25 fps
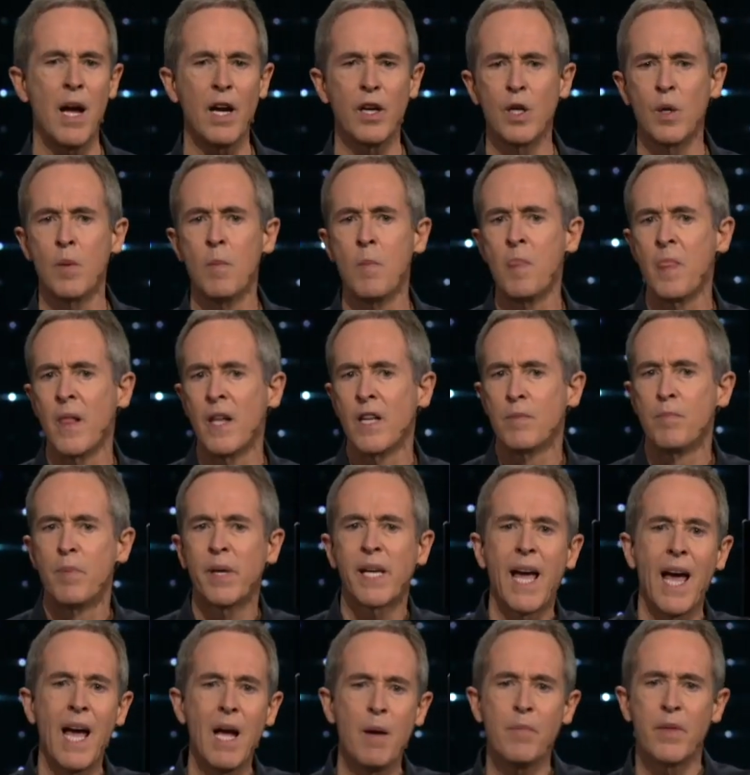how you
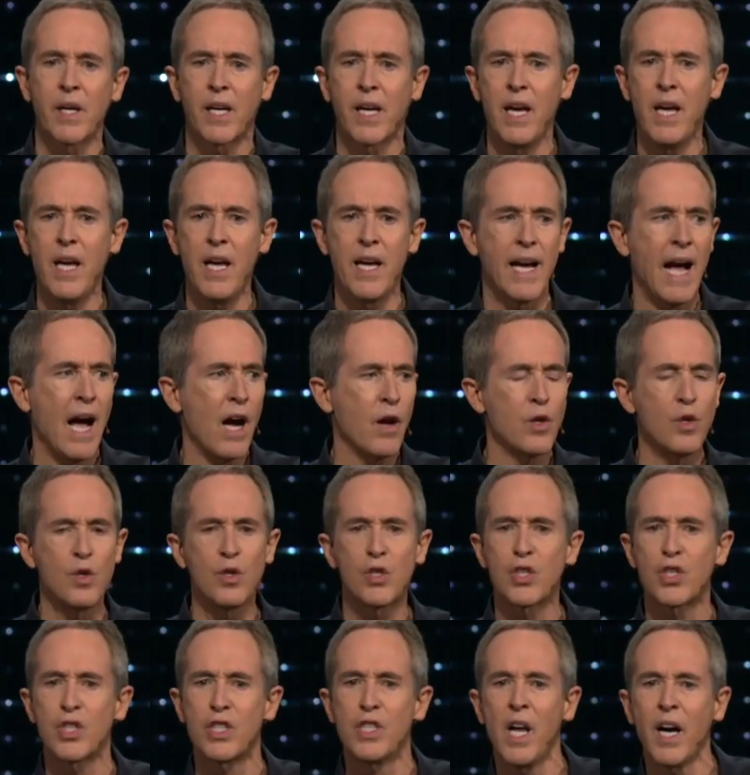became the king, how you
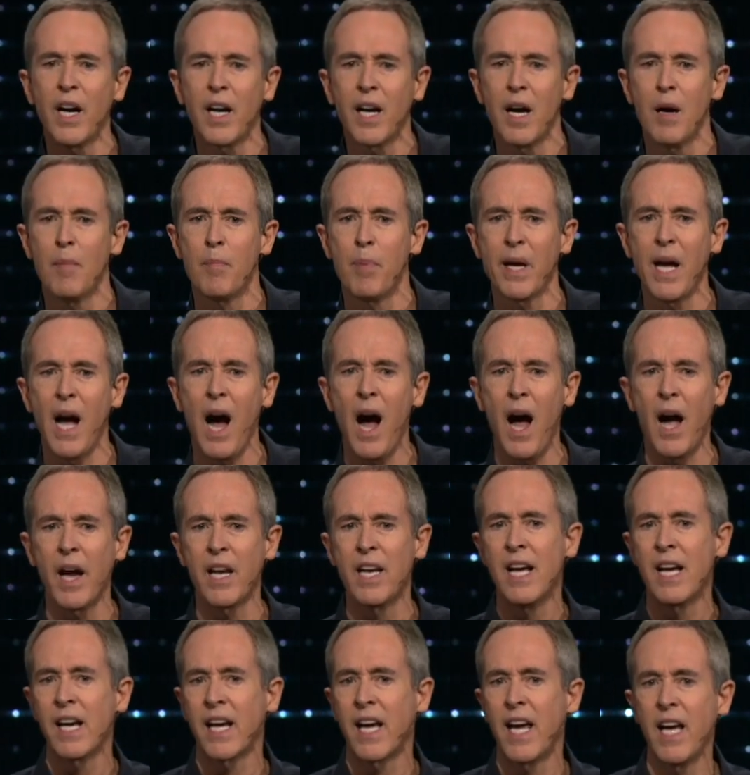snuck up
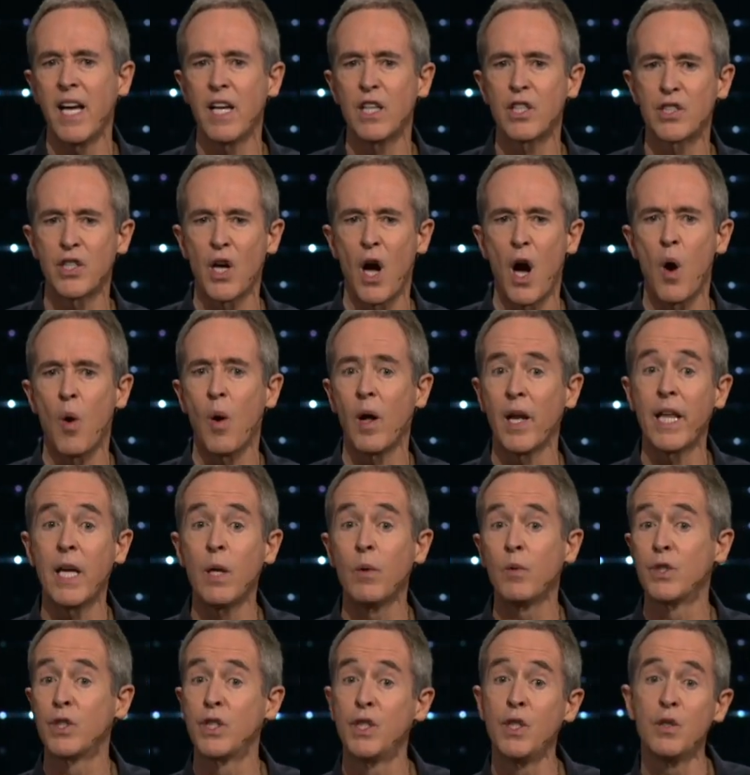behind King Saul while he
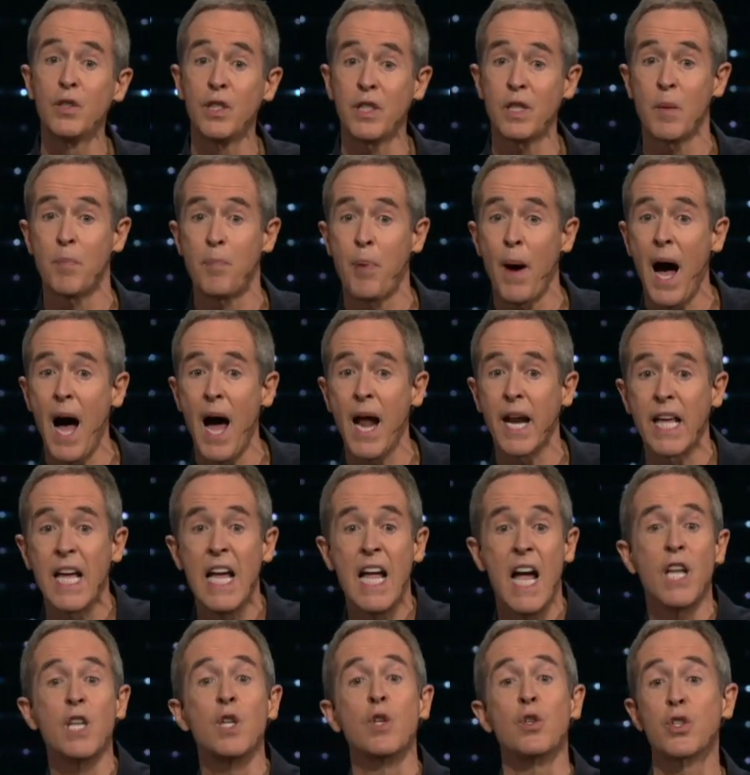was using the potty
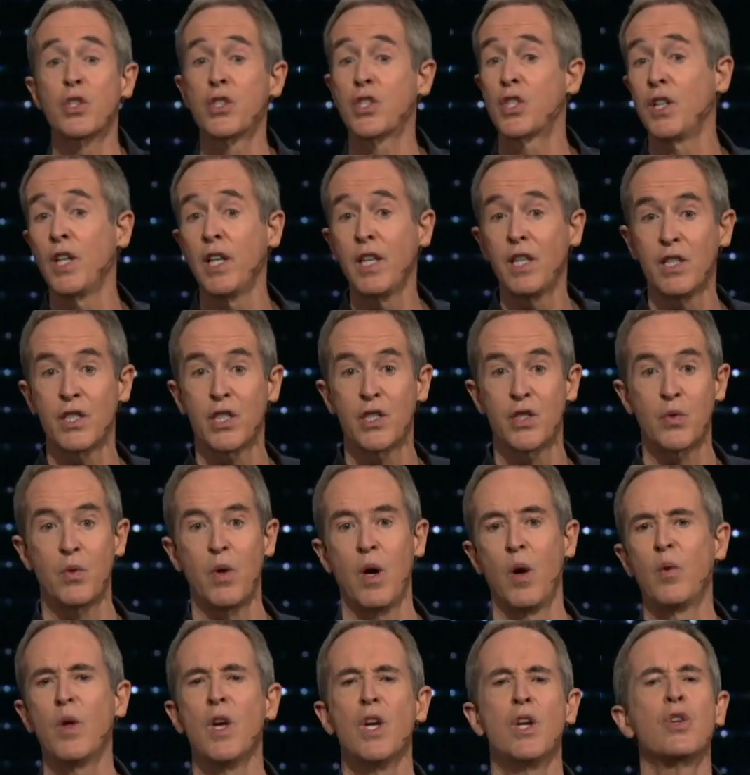and you slit his
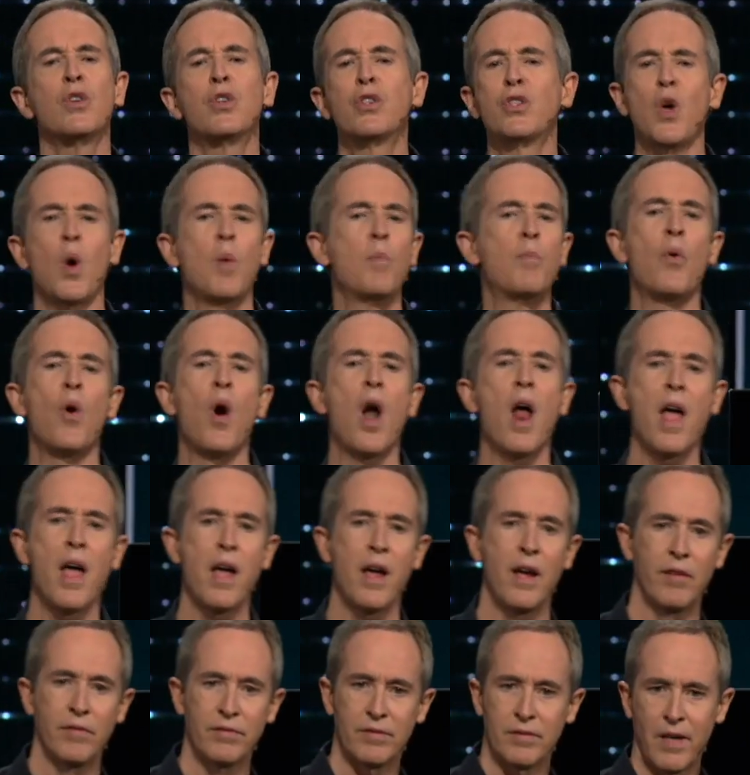throat. You're so
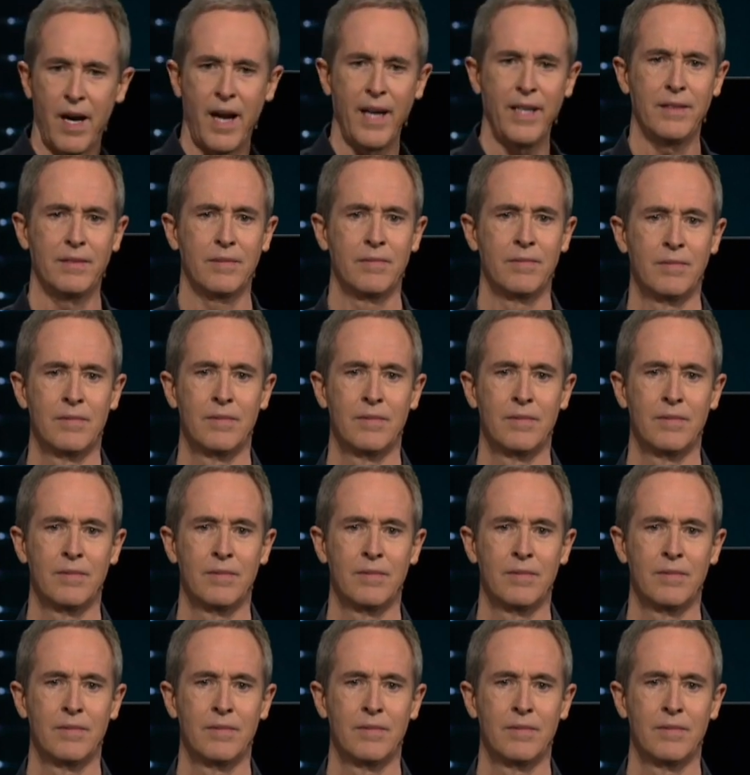brave, right?